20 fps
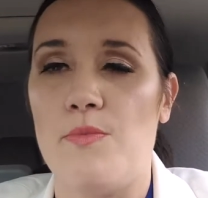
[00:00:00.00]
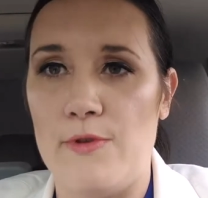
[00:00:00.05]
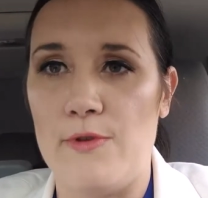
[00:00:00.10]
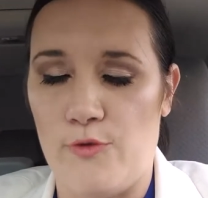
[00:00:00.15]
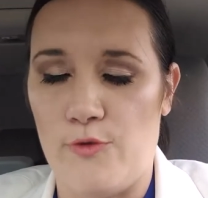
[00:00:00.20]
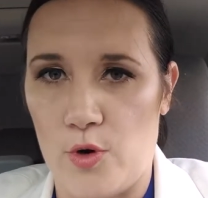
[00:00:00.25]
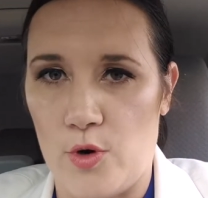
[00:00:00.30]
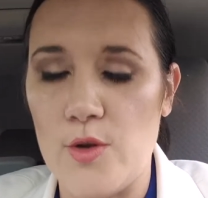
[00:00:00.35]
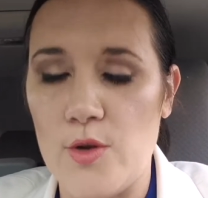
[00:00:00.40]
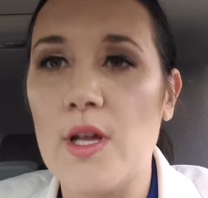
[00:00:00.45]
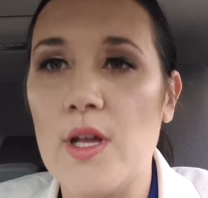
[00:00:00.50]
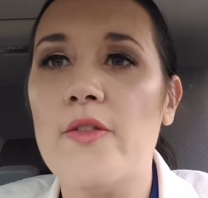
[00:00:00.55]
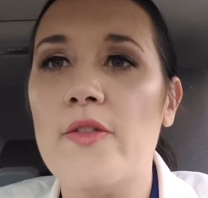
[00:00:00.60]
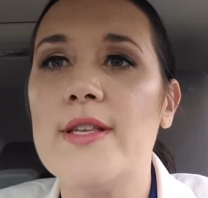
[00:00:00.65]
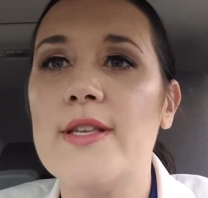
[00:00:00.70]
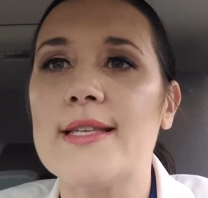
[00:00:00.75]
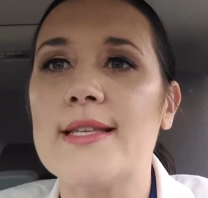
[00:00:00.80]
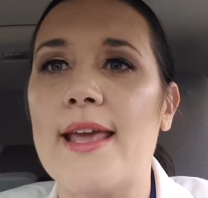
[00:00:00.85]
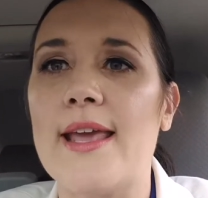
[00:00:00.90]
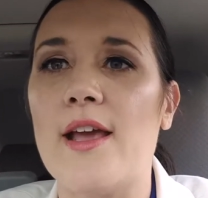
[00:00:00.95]
Before you get
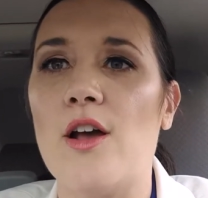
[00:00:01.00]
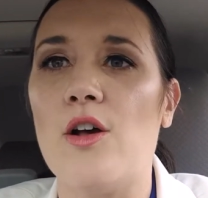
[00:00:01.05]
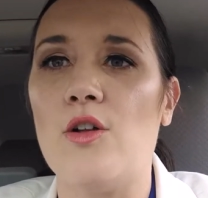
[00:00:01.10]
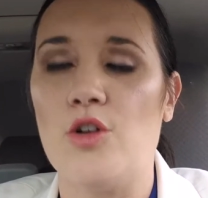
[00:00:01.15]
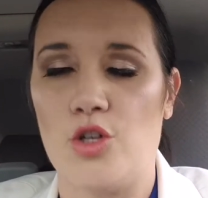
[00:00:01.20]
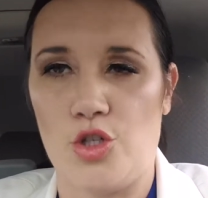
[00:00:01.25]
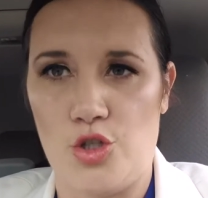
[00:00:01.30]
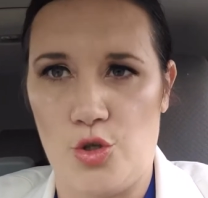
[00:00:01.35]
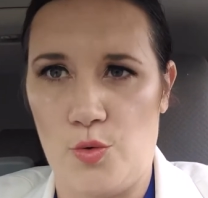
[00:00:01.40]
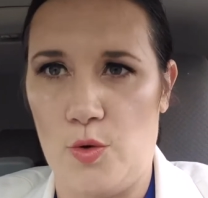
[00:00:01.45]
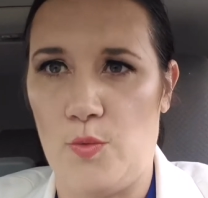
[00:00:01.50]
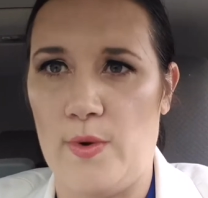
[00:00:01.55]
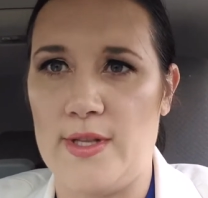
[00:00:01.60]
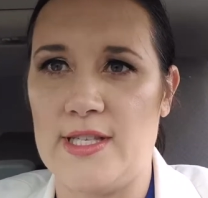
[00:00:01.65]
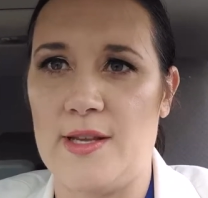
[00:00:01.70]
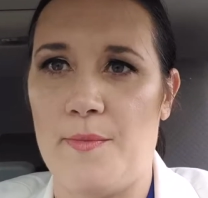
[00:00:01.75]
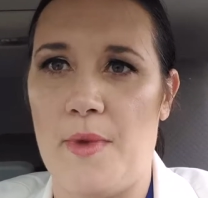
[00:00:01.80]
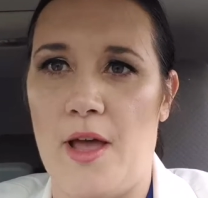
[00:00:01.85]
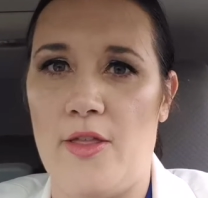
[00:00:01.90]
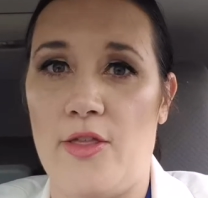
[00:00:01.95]
on the scale, do it
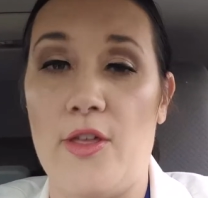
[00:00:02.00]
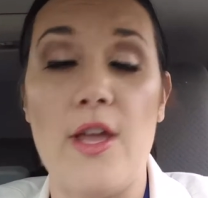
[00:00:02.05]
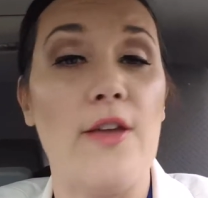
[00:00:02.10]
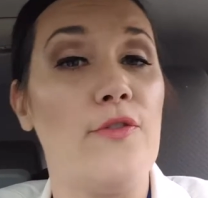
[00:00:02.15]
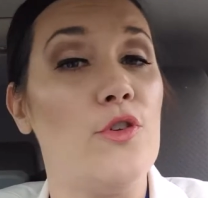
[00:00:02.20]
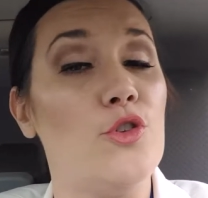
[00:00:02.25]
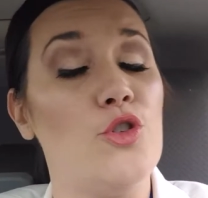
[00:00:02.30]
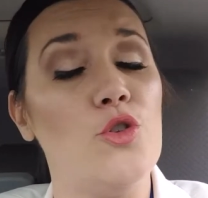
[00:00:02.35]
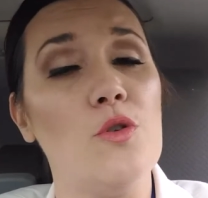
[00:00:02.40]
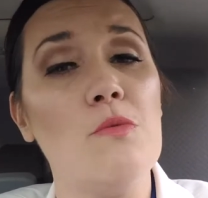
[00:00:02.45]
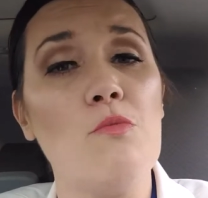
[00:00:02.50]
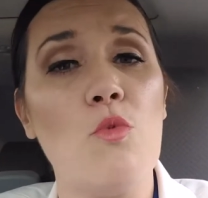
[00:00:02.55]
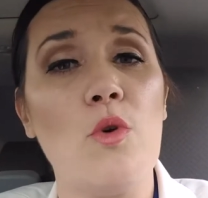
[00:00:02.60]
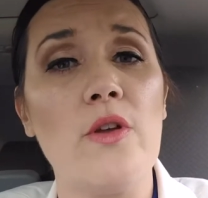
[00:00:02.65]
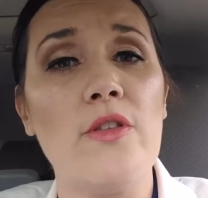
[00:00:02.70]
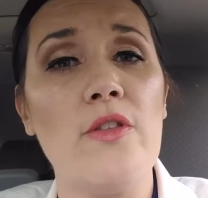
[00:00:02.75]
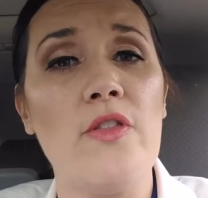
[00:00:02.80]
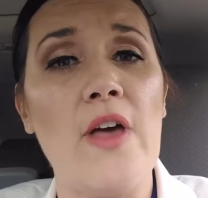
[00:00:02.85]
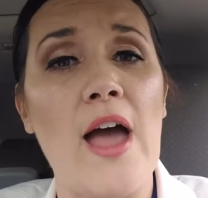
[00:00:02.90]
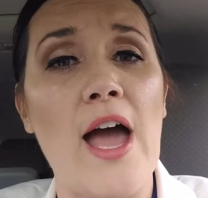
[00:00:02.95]
once a month. If you do it
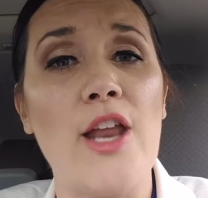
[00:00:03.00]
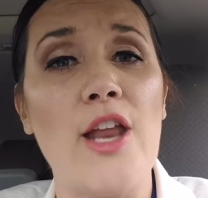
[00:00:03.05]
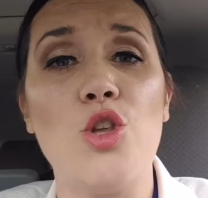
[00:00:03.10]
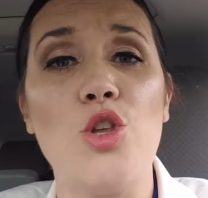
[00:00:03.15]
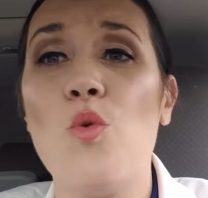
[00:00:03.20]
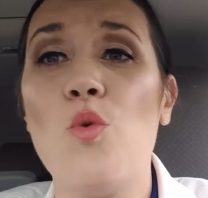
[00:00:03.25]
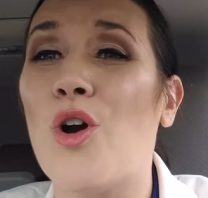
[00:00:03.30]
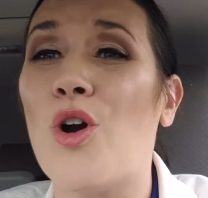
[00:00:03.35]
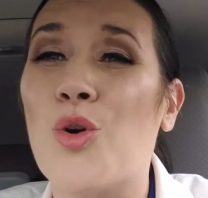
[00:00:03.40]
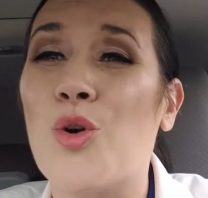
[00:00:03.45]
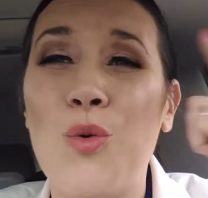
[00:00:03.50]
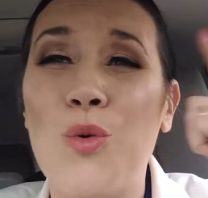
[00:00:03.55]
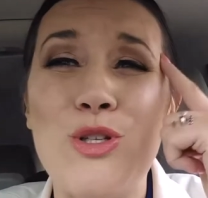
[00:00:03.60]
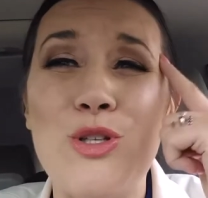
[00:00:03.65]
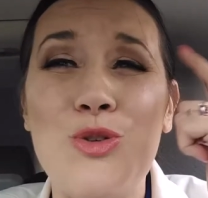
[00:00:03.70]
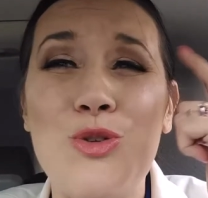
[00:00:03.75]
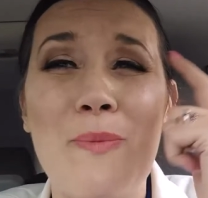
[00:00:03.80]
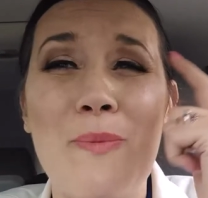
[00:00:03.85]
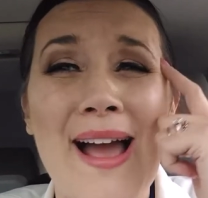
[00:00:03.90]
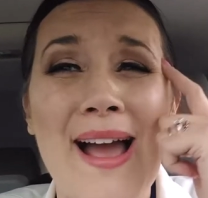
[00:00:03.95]
more than that, you are going
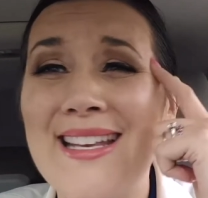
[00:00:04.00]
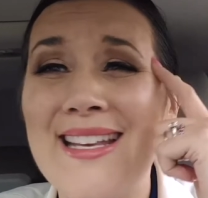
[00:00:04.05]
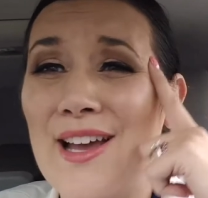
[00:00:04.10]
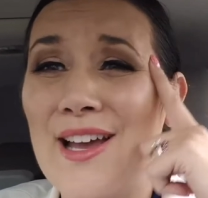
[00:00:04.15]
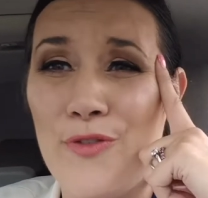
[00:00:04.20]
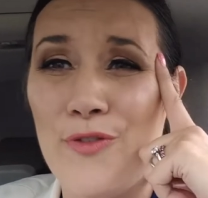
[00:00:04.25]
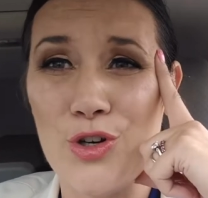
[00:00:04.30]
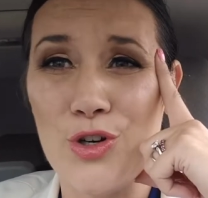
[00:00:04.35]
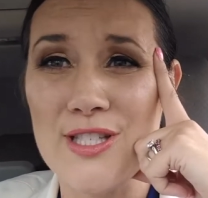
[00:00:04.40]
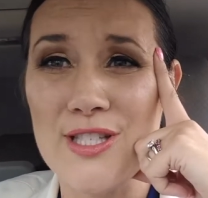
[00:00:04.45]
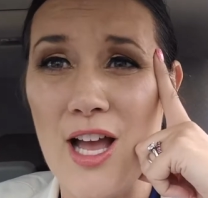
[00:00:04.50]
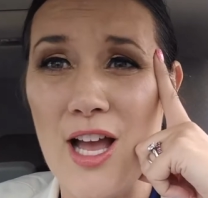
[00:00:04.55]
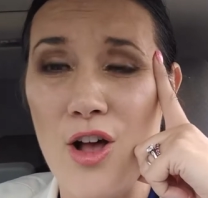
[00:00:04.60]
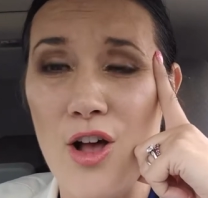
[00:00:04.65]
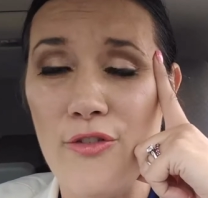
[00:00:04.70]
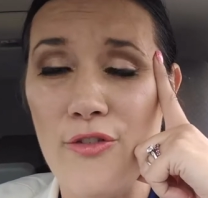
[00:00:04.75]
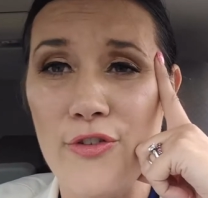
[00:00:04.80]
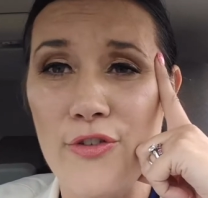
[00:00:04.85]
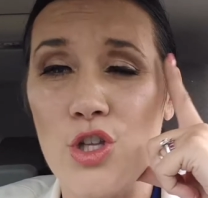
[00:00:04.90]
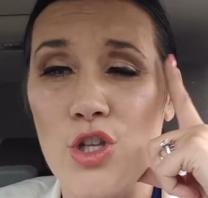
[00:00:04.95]
to mind F
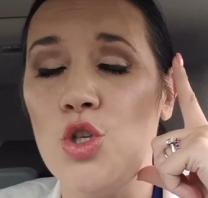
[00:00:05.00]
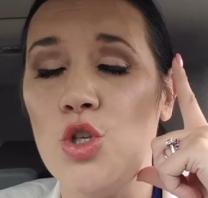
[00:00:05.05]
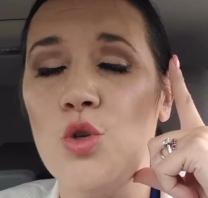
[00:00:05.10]
yourself.